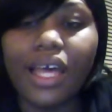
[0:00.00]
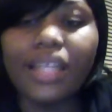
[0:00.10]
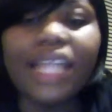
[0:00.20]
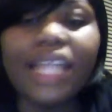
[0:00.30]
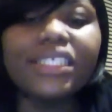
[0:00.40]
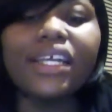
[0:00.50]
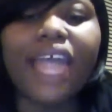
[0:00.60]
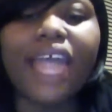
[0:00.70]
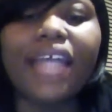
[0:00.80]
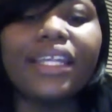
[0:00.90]
Let's look
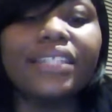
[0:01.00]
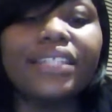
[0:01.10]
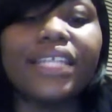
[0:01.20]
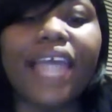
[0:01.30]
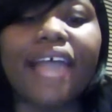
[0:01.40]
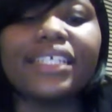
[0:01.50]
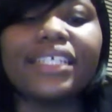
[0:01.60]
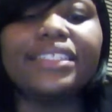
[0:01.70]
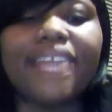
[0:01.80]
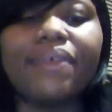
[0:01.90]
at listening as a
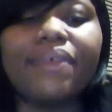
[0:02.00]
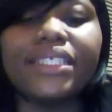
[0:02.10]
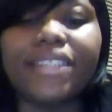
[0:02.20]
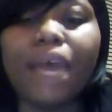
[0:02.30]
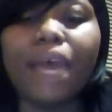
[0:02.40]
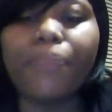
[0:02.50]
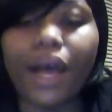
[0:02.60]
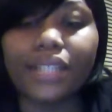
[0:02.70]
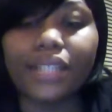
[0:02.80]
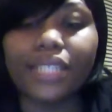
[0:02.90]
7-step
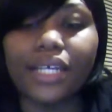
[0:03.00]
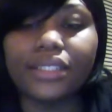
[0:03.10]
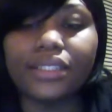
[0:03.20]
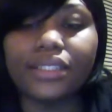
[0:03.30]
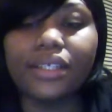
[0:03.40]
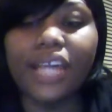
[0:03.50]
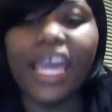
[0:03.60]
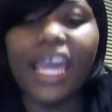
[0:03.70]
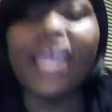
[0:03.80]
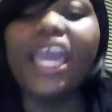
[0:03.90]
process:
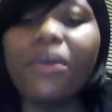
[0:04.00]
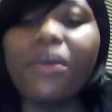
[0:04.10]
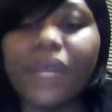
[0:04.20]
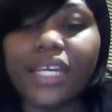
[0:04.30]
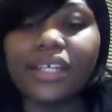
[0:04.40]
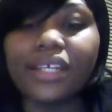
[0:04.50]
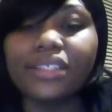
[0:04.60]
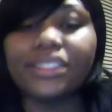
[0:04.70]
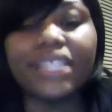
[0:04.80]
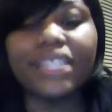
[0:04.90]
hearing,
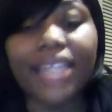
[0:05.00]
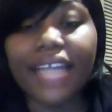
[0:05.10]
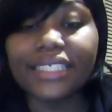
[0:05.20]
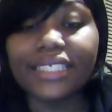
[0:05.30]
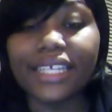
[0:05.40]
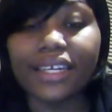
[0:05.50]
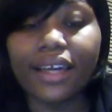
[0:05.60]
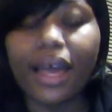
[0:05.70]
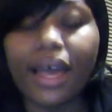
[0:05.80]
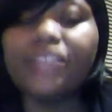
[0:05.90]
selecting,
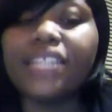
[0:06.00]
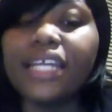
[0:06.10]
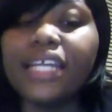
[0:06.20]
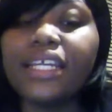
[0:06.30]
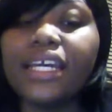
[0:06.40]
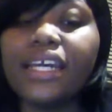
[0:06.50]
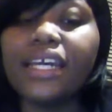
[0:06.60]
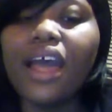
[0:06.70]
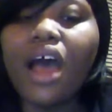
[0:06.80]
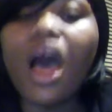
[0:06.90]
attending,
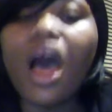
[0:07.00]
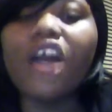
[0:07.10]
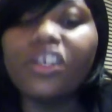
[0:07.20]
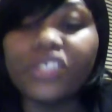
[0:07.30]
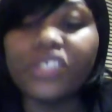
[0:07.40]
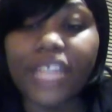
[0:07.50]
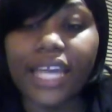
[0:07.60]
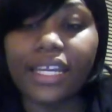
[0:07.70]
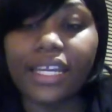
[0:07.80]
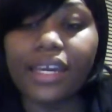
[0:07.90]

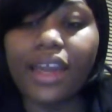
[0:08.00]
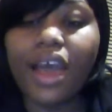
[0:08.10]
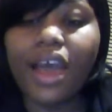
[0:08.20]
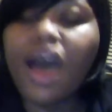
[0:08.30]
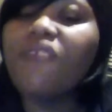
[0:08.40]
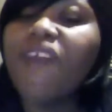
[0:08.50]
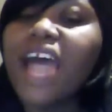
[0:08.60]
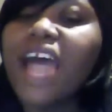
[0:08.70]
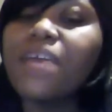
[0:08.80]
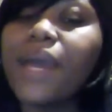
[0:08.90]
understanding,
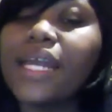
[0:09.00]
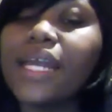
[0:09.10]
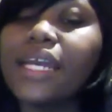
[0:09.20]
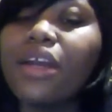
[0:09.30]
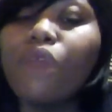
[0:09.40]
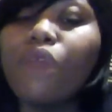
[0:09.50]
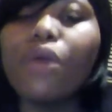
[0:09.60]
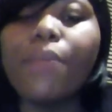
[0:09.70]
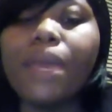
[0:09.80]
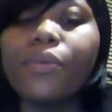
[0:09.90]
evaluating,
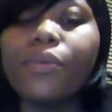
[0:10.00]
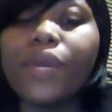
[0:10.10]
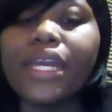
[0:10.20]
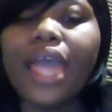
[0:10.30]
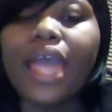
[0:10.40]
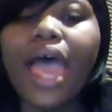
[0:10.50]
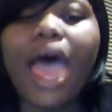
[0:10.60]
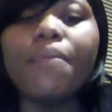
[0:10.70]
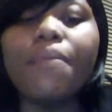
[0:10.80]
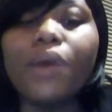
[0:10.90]
remembering,
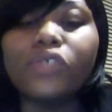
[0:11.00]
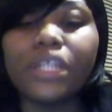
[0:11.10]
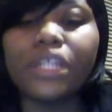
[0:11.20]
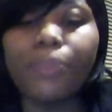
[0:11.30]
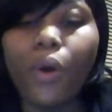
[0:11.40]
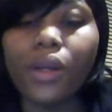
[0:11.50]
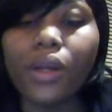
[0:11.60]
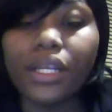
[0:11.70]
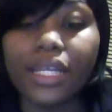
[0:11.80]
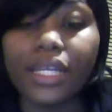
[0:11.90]
and most
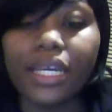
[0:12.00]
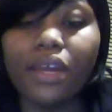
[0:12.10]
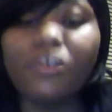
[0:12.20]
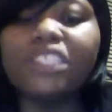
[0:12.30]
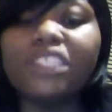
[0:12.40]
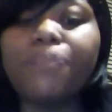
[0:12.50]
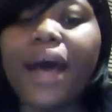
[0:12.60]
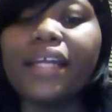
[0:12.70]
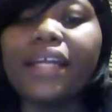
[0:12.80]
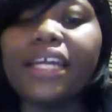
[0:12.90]
importantly,
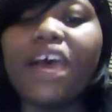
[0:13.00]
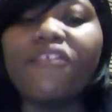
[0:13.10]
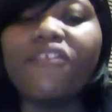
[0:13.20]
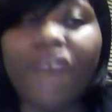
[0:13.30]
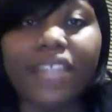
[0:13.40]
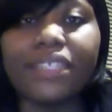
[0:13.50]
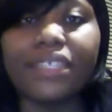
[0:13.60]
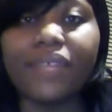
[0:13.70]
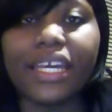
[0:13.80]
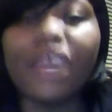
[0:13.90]
responding
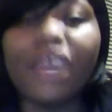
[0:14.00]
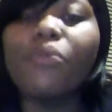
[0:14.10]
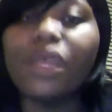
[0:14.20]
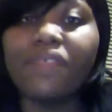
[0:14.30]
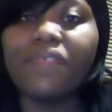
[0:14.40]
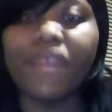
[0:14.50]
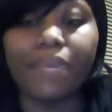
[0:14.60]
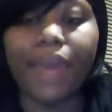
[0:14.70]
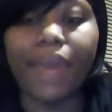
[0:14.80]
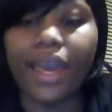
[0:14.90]
effectively with
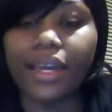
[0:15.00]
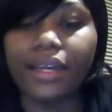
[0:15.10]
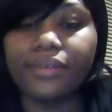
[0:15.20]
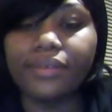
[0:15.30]
feedback.